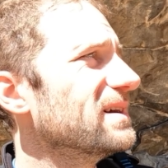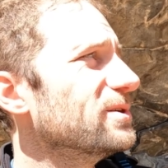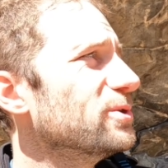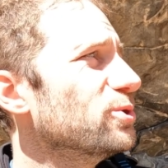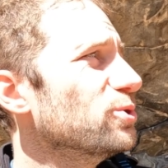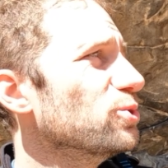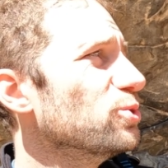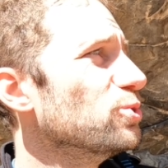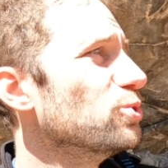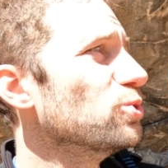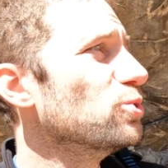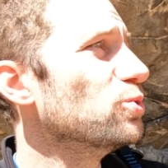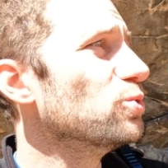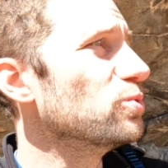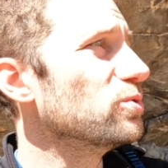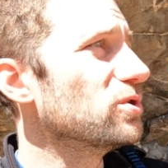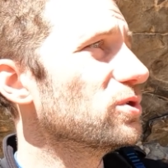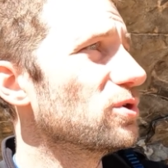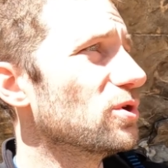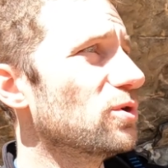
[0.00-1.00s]

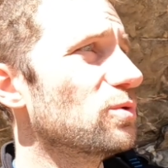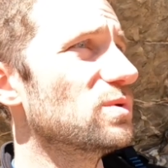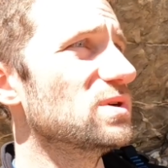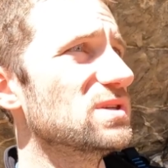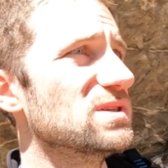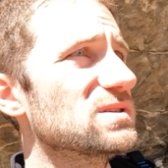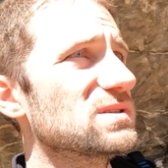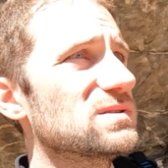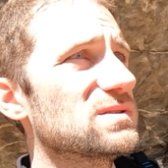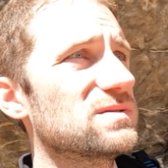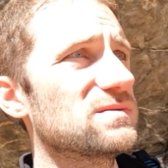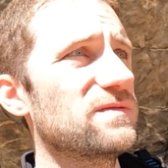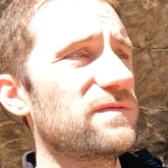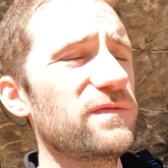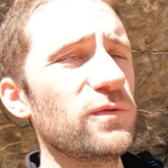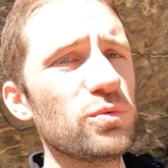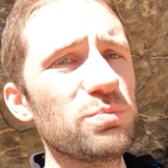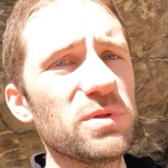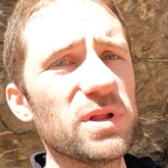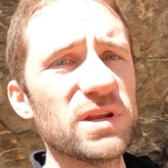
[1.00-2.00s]
who, you know, was
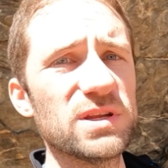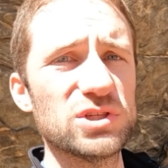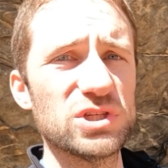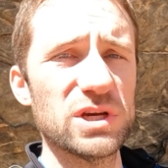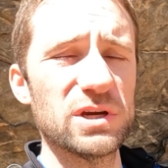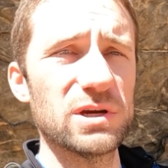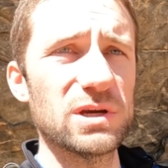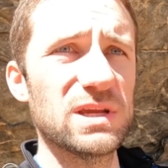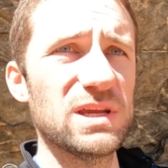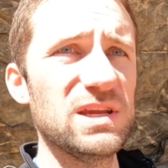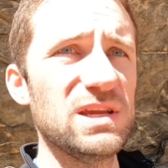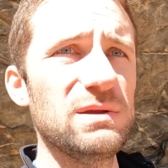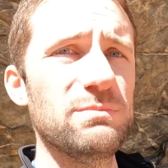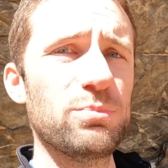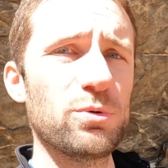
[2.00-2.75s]
full-blooded Cherokee,